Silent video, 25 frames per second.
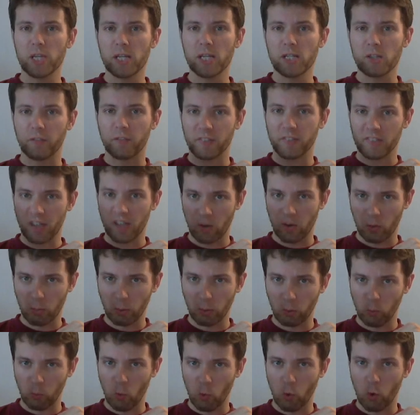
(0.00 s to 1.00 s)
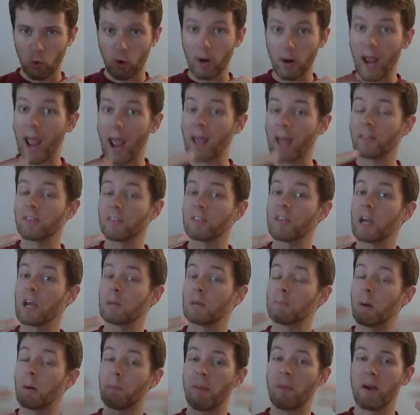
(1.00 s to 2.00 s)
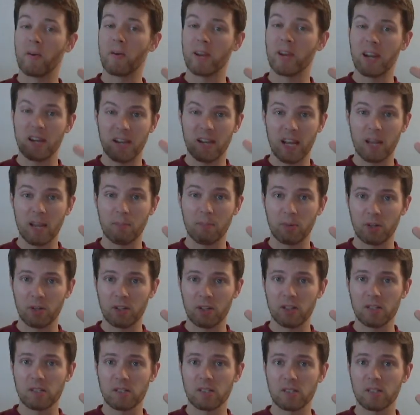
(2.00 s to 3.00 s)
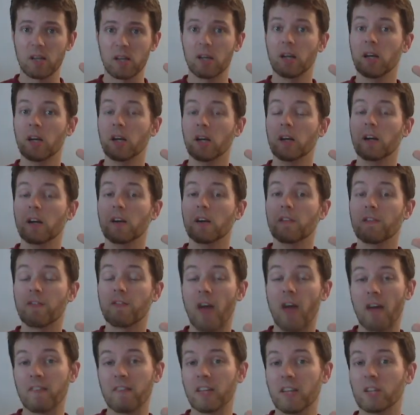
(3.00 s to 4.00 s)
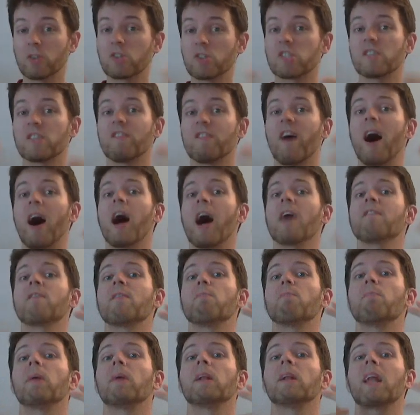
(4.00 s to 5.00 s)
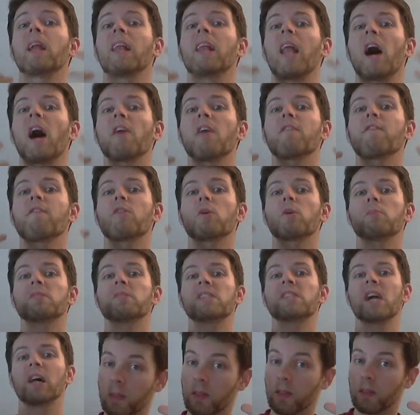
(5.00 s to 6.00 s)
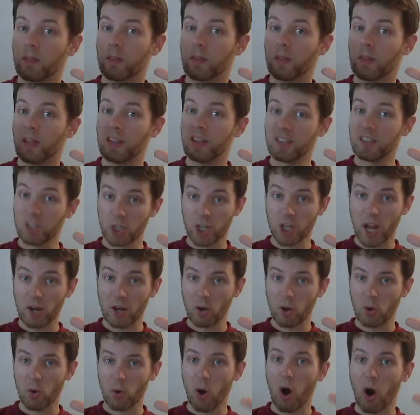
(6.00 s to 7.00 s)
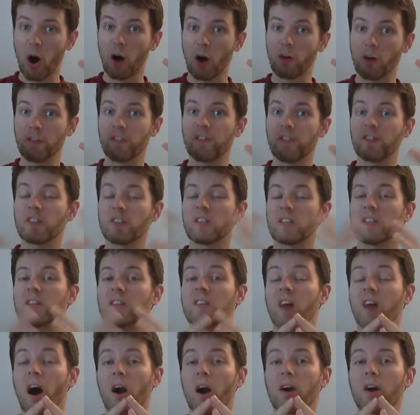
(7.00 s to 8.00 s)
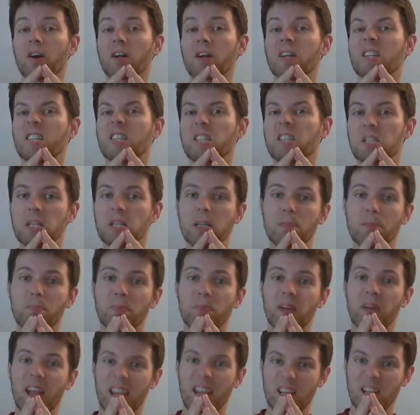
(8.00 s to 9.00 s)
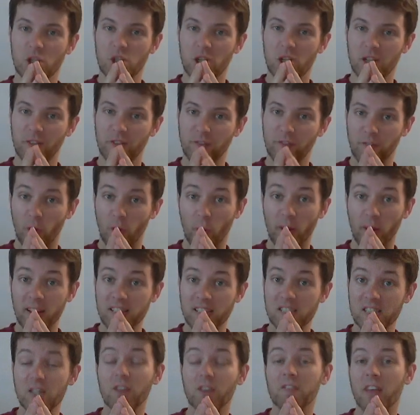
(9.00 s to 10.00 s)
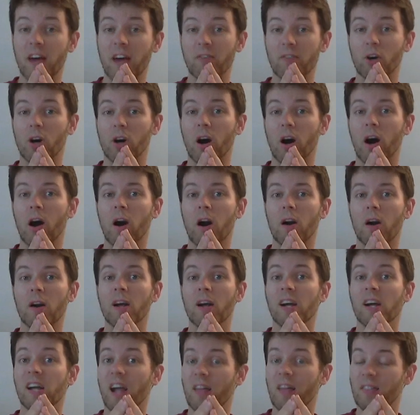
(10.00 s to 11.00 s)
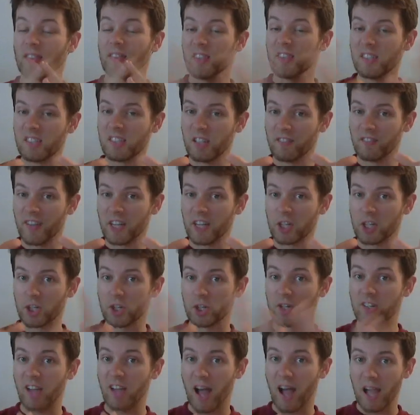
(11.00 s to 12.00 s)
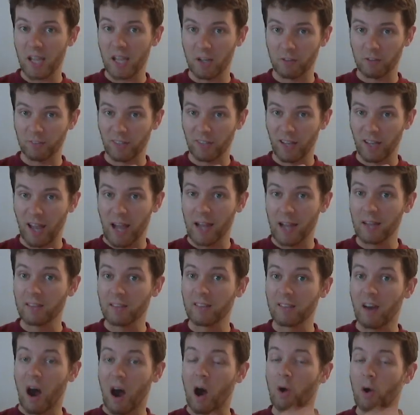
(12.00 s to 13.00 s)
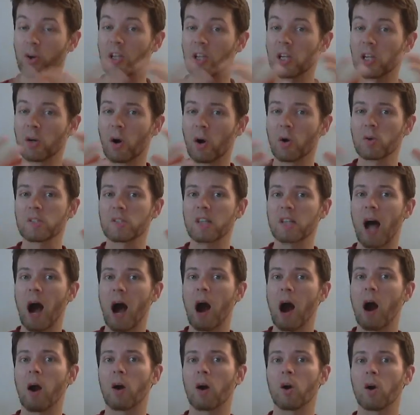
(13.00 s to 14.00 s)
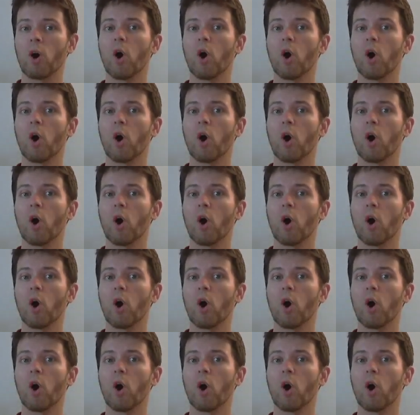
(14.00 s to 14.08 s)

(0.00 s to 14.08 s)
of a terrible war, and their barbarian neighbors, having to survive and build a life for themselves in the shadow of the dark, deep, ancient forest of Davokar. And in this adventure, Dying of the Light, our heroes are